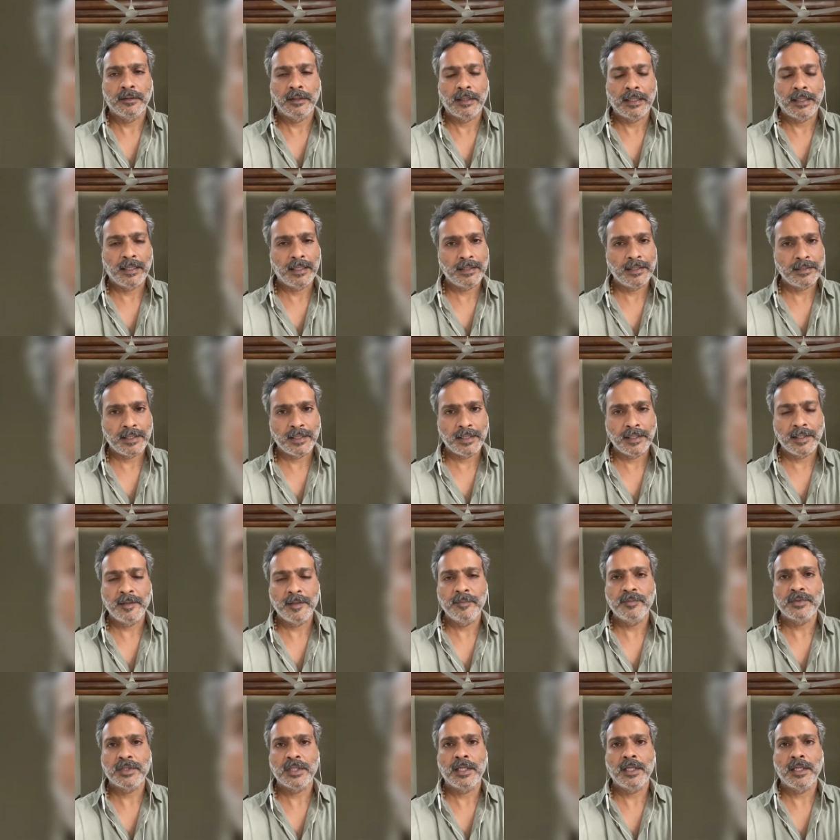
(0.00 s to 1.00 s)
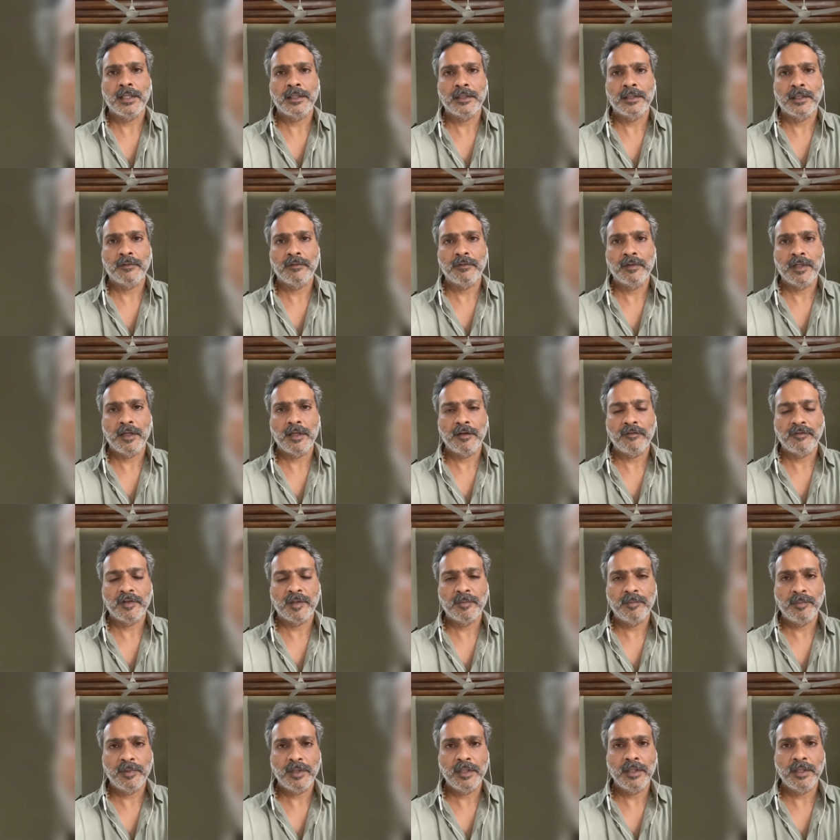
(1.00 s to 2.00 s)
as I keep saying that we have
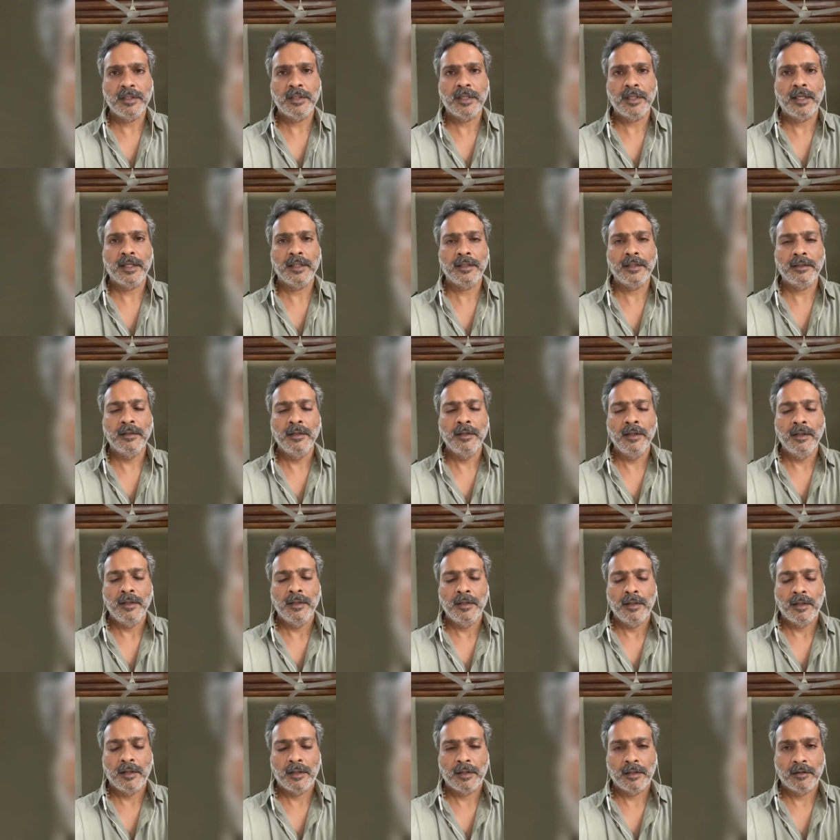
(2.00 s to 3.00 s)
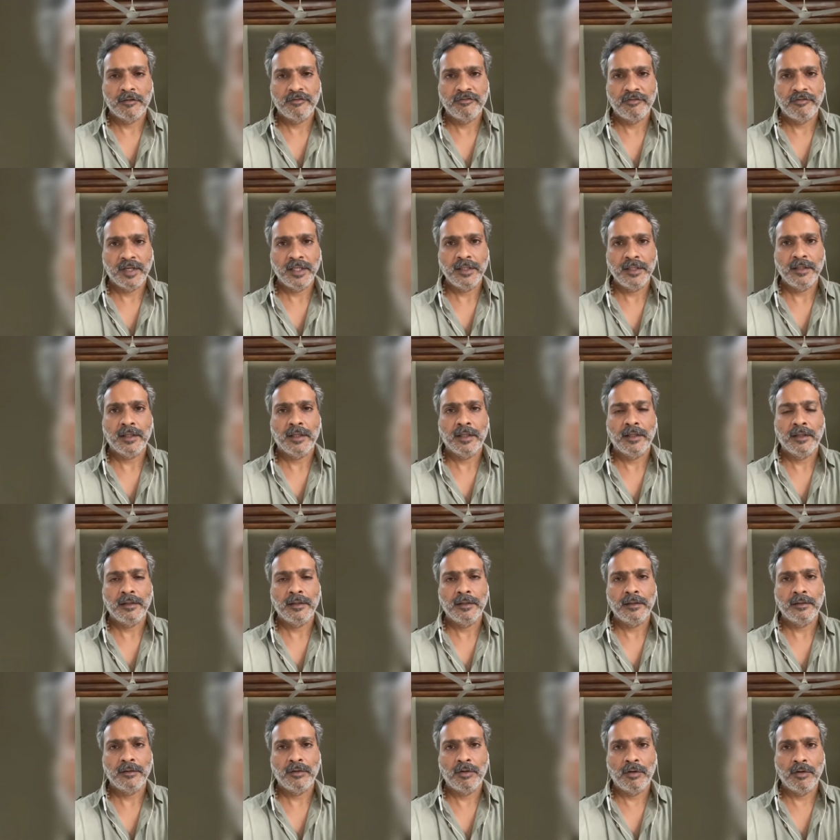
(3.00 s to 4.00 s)
complete hate, uh, faith
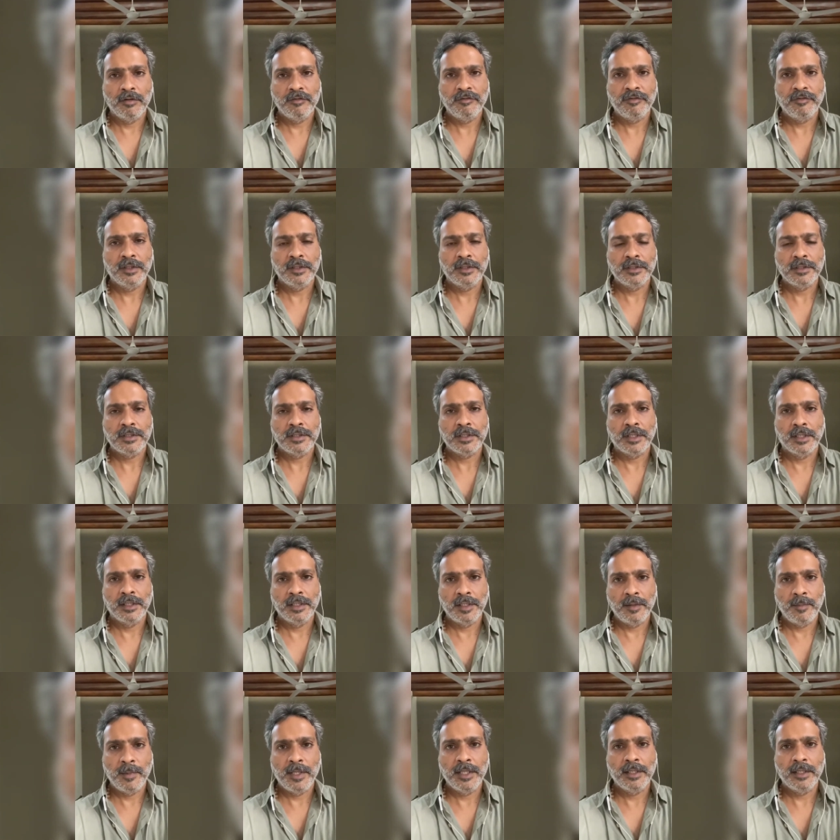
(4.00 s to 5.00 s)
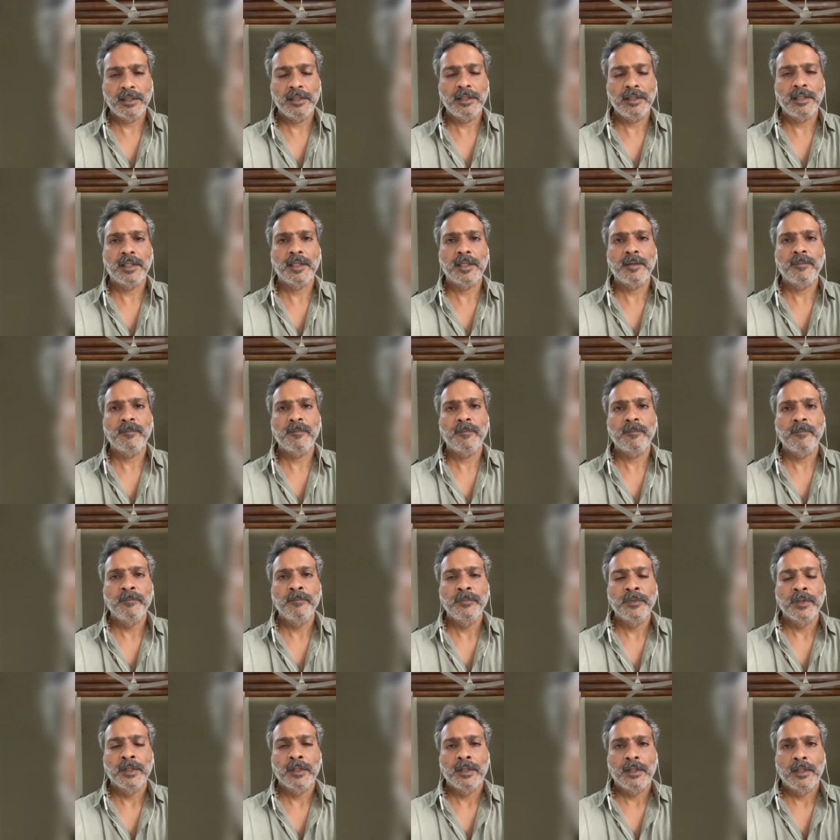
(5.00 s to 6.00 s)
and confidence in the medical team
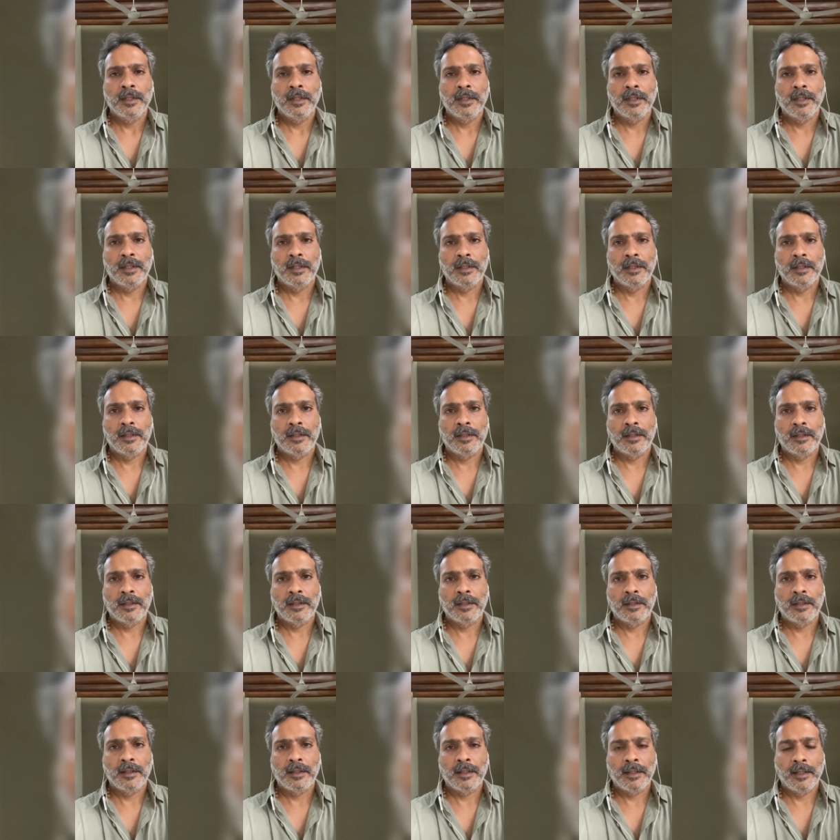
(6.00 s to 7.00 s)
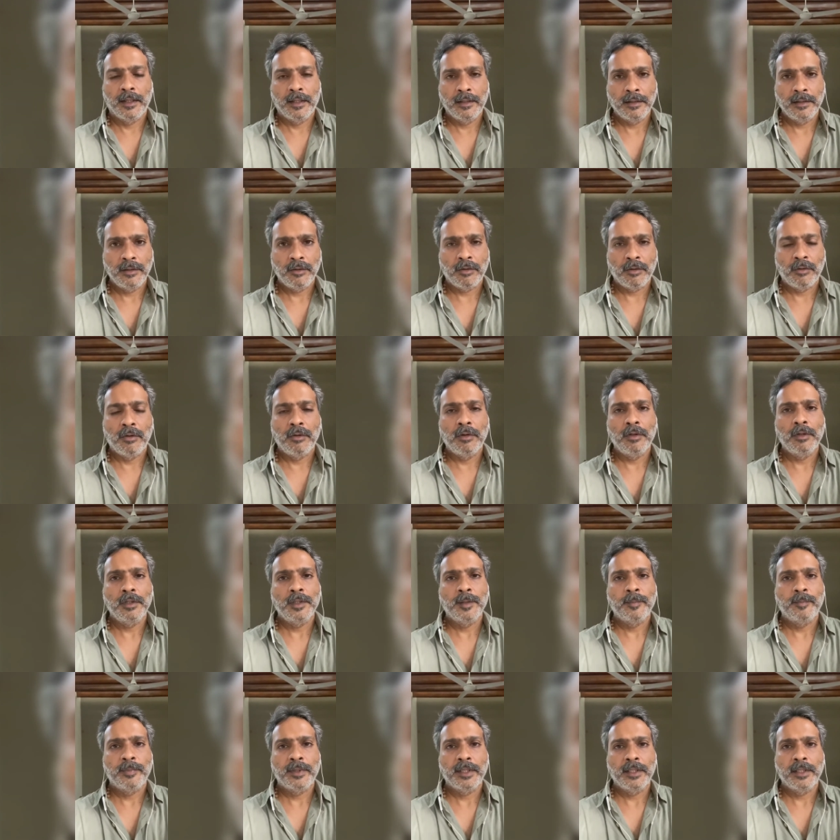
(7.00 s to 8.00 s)
uh, and all
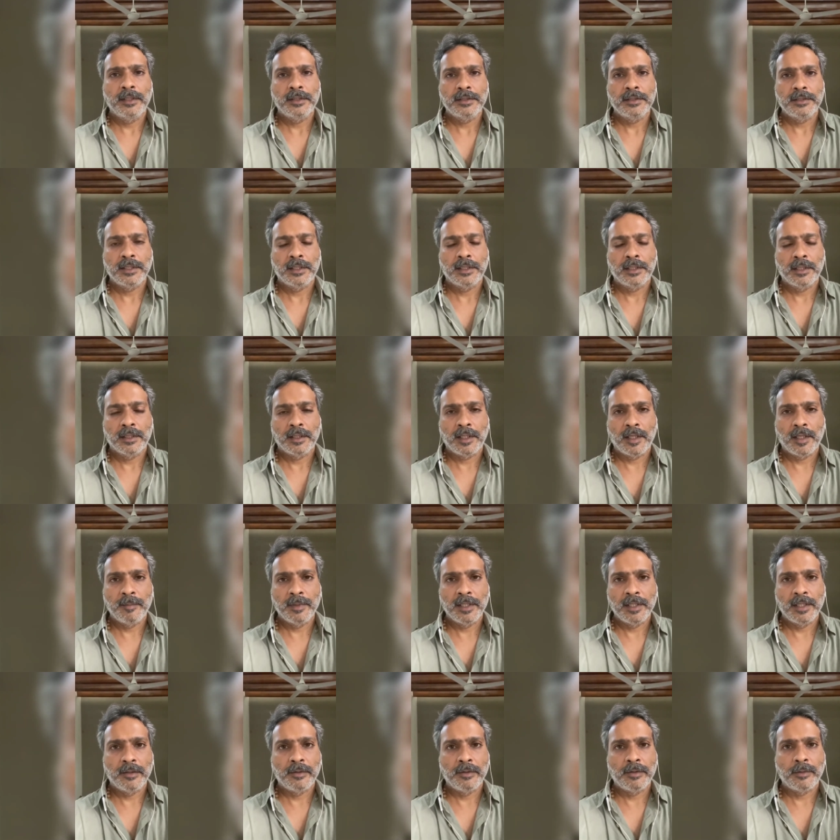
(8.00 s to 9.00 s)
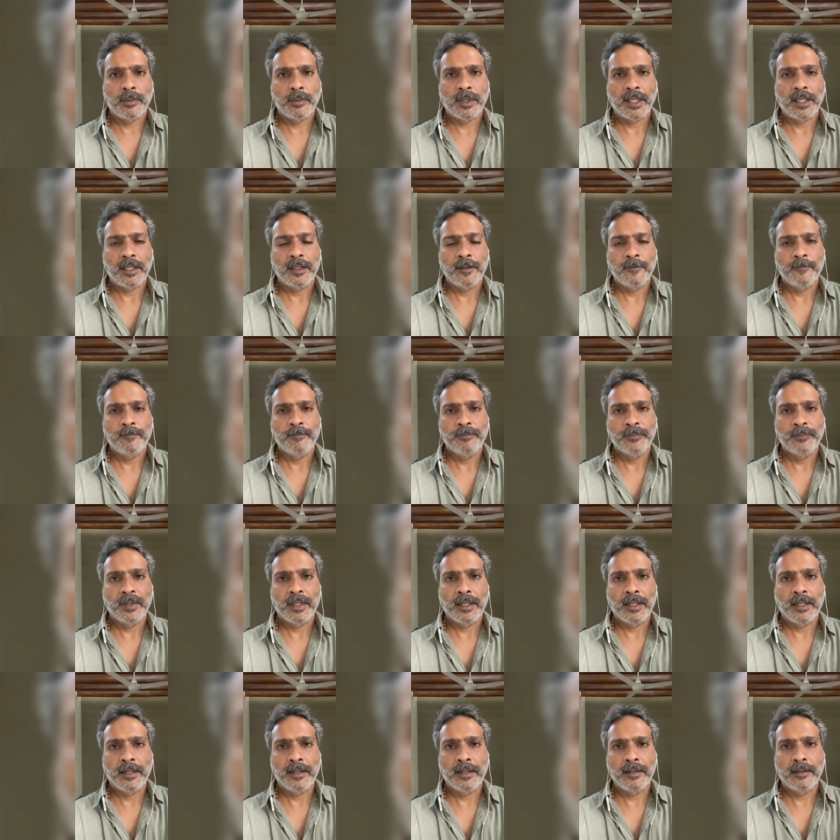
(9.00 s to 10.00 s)
the prayers that are coming our way
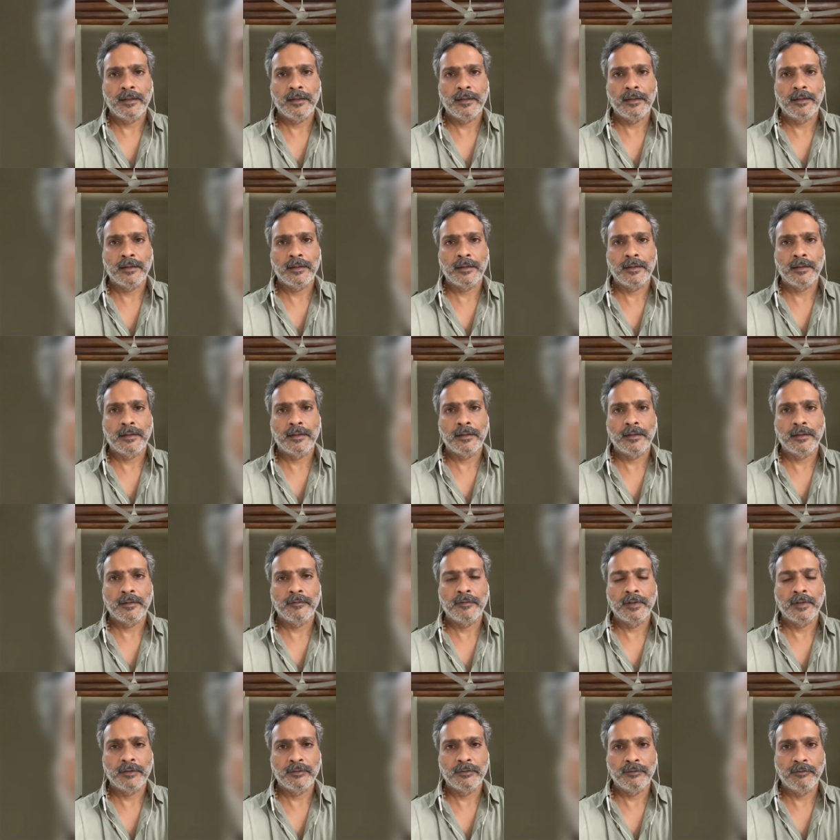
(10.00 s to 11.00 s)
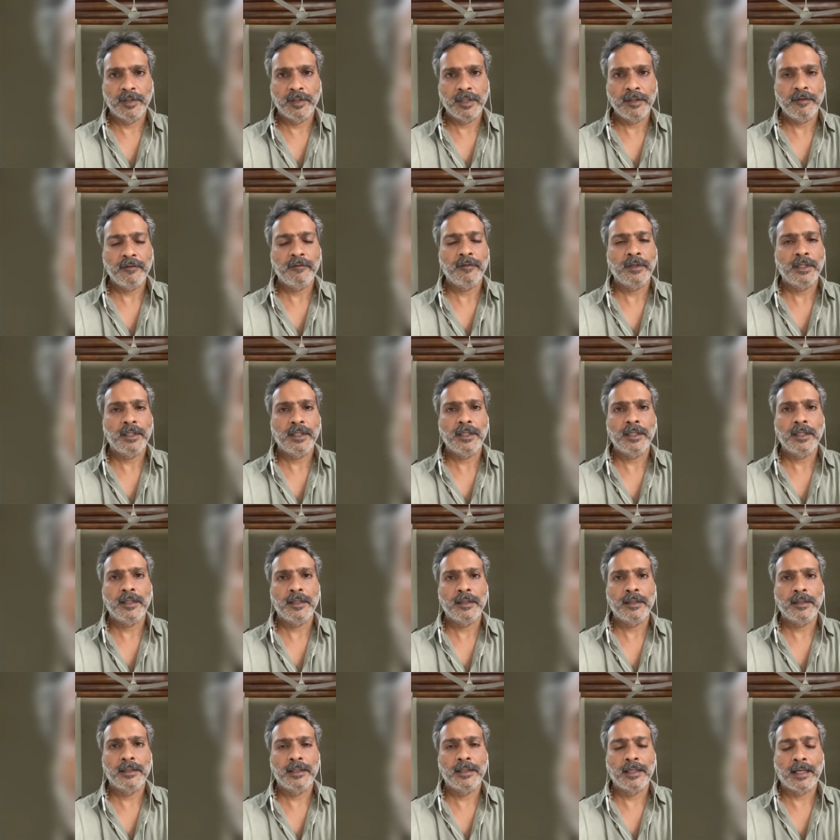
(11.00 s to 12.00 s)
and uh, we are very very
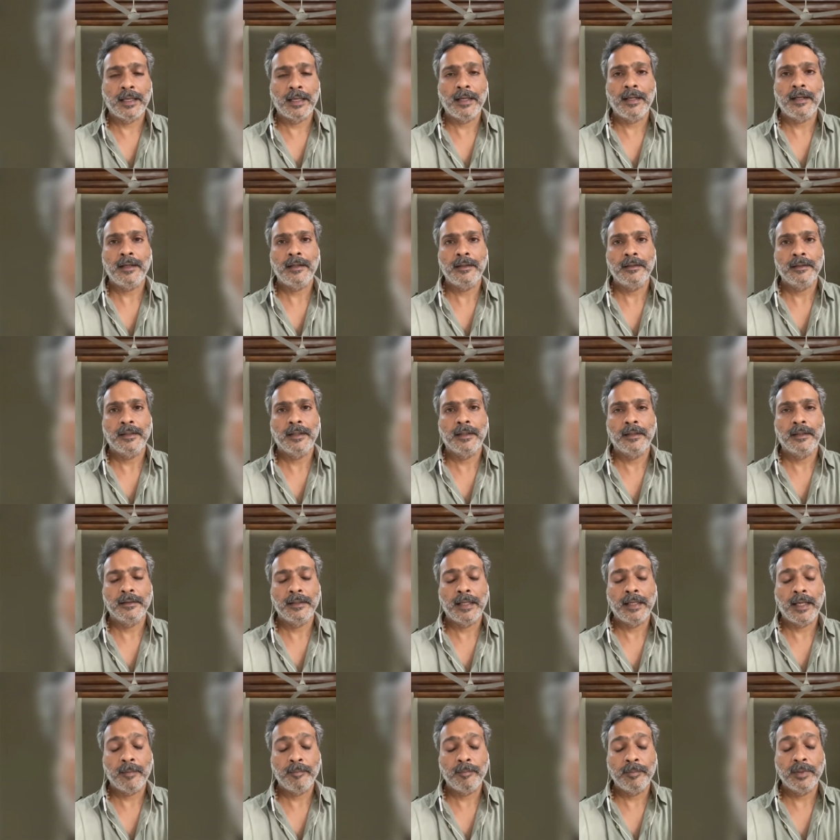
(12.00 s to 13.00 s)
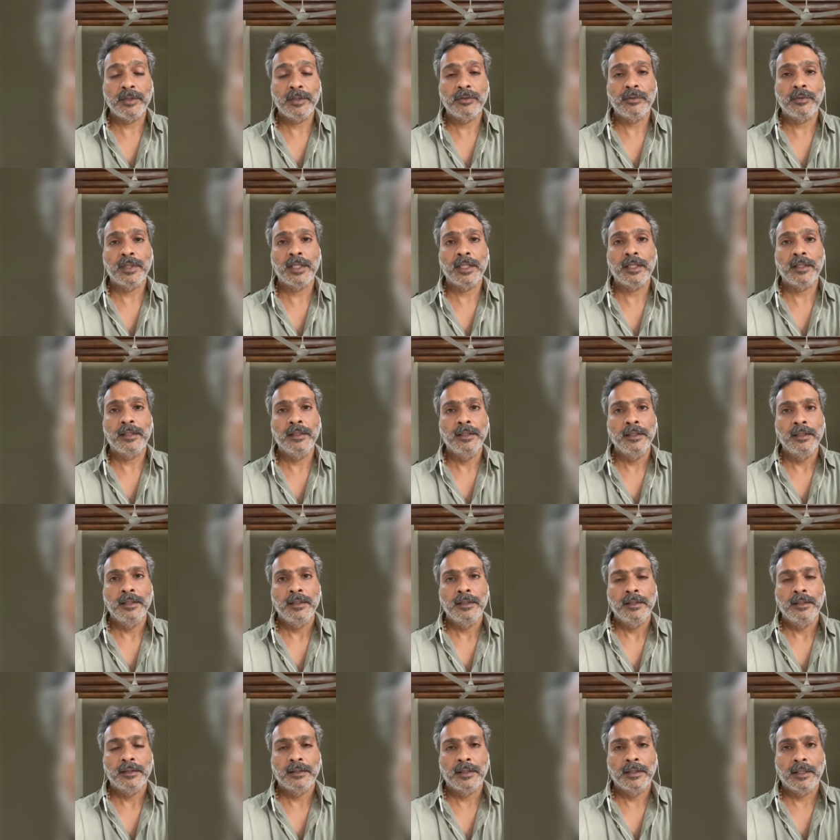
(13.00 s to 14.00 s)
glad and happy today
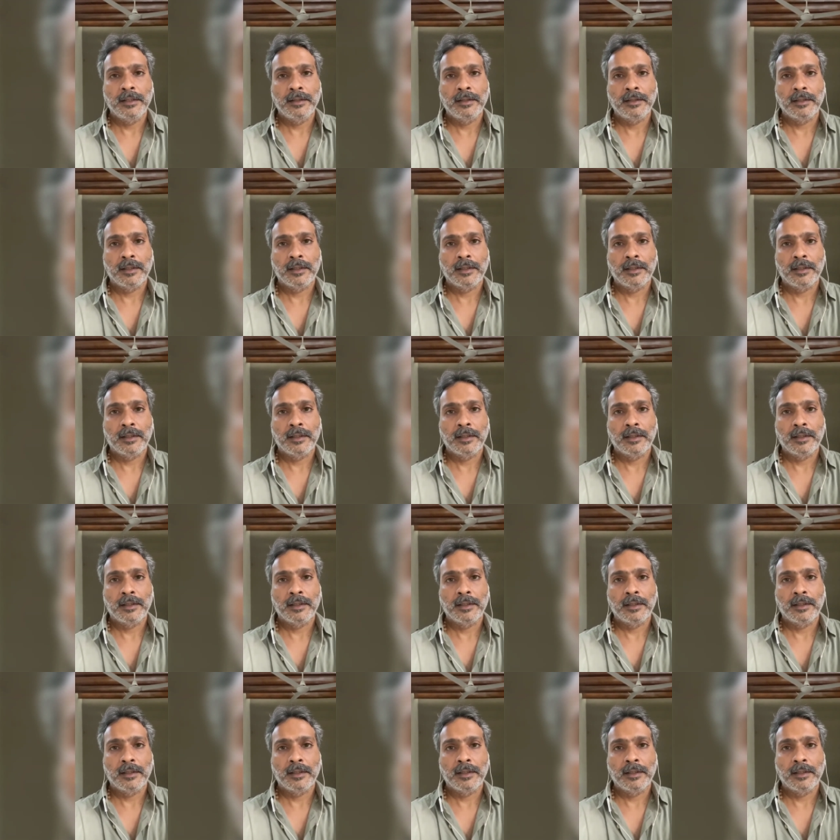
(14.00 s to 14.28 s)
that